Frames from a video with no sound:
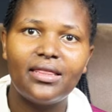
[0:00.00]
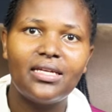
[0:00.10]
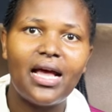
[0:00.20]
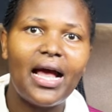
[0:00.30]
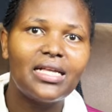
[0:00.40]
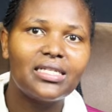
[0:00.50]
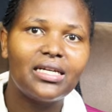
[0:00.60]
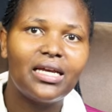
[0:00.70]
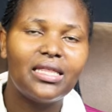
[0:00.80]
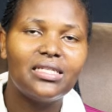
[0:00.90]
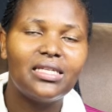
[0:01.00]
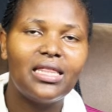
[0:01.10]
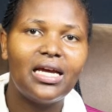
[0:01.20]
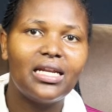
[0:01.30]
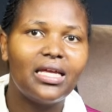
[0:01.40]
they say
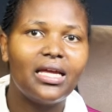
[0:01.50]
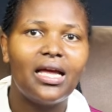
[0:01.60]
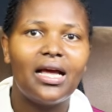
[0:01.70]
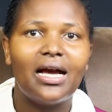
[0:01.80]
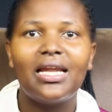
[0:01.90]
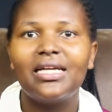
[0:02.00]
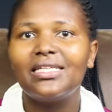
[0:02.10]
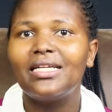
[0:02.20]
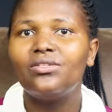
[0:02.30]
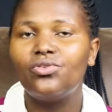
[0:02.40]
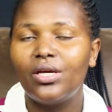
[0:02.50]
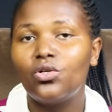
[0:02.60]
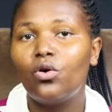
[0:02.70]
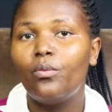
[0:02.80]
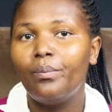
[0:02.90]
that the color turned
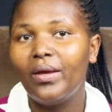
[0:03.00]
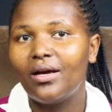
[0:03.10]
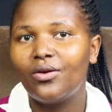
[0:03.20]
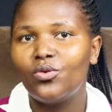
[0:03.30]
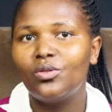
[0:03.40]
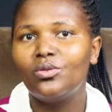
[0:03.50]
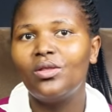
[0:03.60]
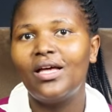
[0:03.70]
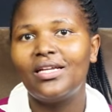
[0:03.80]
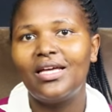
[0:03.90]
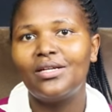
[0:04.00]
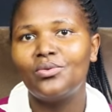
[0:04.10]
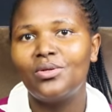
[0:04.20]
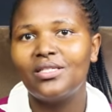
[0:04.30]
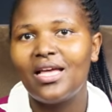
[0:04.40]
red or pink, you'll know that
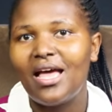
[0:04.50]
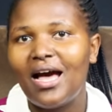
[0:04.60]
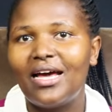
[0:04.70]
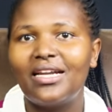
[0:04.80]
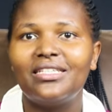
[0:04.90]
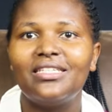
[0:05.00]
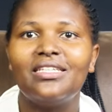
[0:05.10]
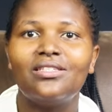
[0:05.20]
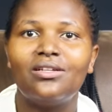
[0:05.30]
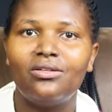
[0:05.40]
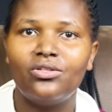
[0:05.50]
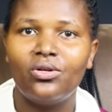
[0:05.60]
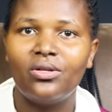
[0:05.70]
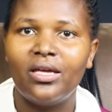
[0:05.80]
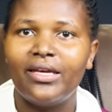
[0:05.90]
that was an acidic
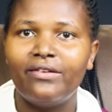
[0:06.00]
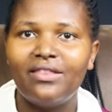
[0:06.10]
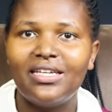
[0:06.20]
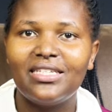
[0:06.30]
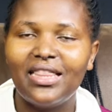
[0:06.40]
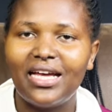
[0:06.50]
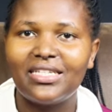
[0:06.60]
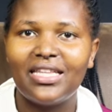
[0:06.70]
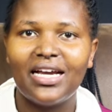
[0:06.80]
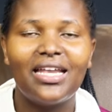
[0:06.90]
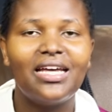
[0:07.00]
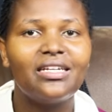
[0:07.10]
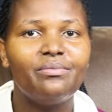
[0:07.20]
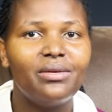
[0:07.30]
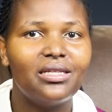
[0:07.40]
solution. If they say that the color
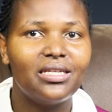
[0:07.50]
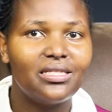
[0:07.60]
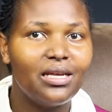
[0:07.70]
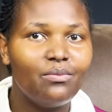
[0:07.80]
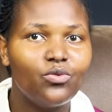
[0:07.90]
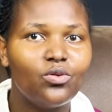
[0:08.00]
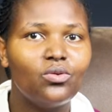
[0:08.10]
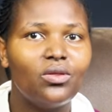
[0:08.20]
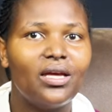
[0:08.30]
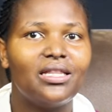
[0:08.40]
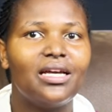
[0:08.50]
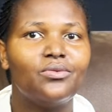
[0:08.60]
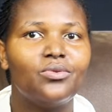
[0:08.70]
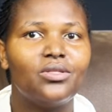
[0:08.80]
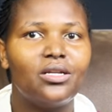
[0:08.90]
remained the same, you'll know that
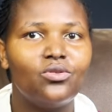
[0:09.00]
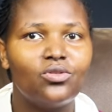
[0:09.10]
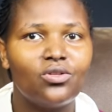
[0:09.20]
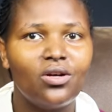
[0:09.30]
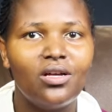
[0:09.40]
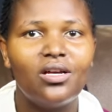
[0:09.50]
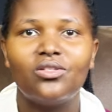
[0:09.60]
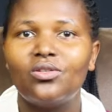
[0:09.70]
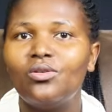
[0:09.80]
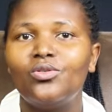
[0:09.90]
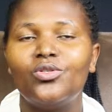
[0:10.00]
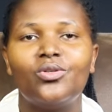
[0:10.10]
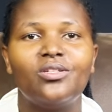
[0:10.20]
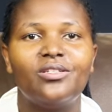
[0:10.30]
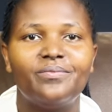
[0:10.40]
that was a neutral
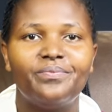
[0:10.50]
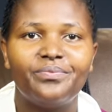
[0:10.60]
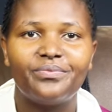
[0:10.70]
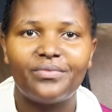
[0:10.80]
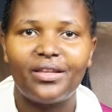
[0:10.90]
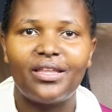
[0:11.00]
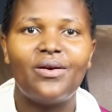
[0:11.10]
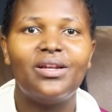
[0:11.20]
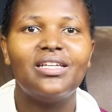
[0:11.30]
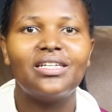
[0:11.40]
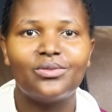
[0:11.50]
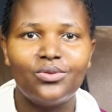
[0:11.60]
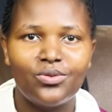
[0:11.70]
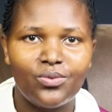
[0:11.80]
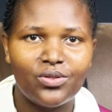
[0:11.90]
solution. Now let us
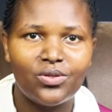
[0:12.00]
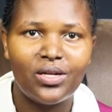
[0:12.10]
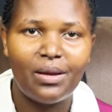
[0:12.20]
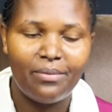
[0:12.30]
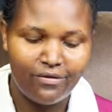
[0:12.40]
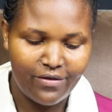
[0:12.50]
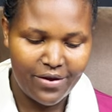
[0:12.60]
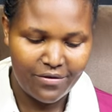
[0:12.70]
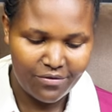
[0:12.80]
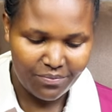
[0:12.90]
go to question number 5.